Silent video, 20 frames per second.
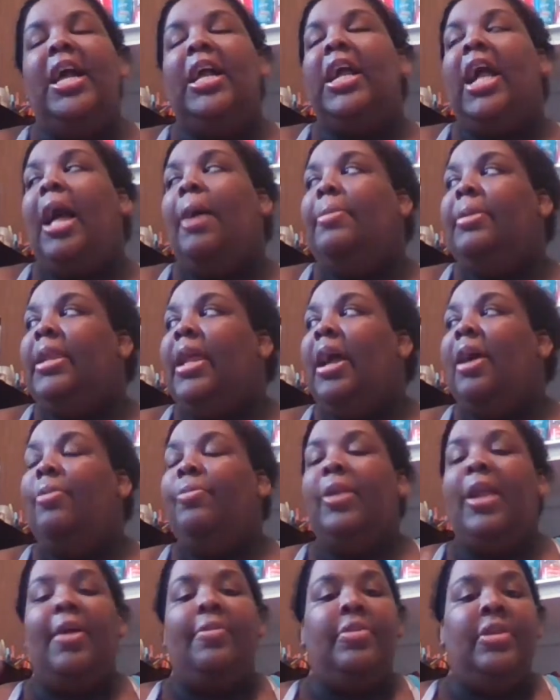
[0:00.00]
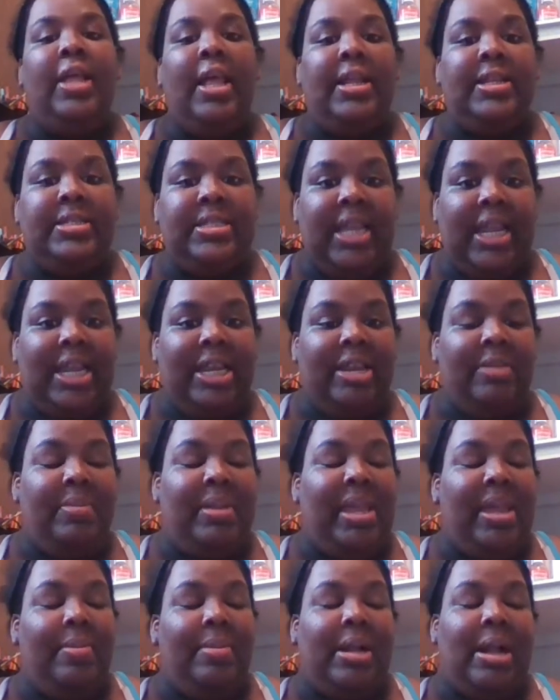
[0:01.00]
Comment down whatever you like to say to
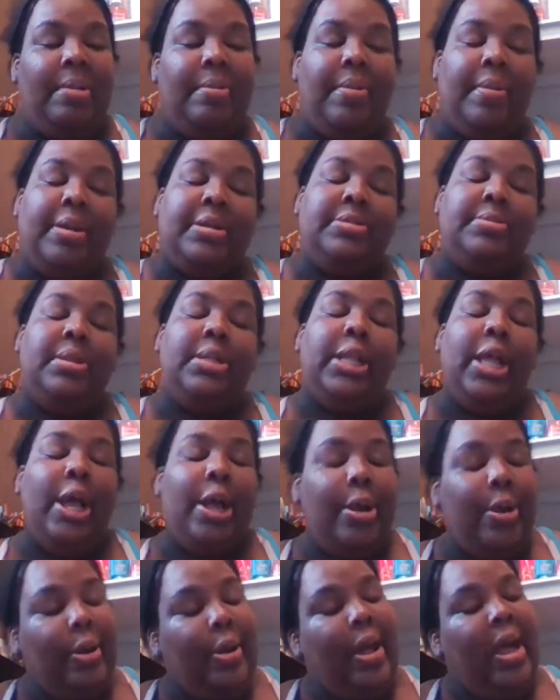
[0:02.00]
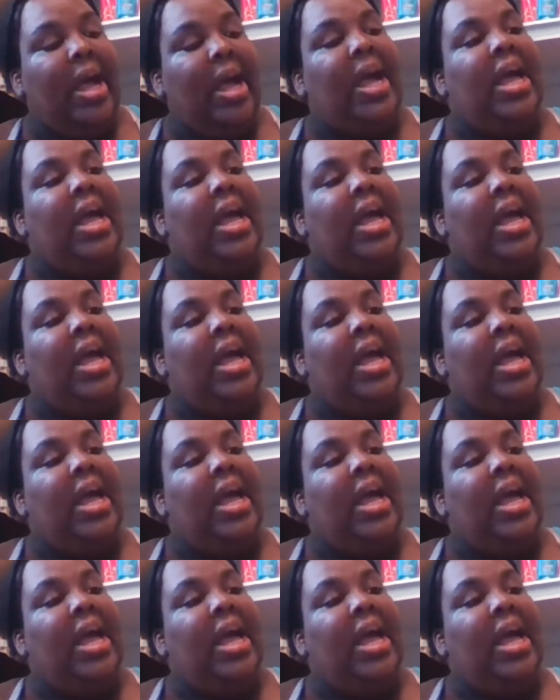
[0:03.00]
me in the comment box below.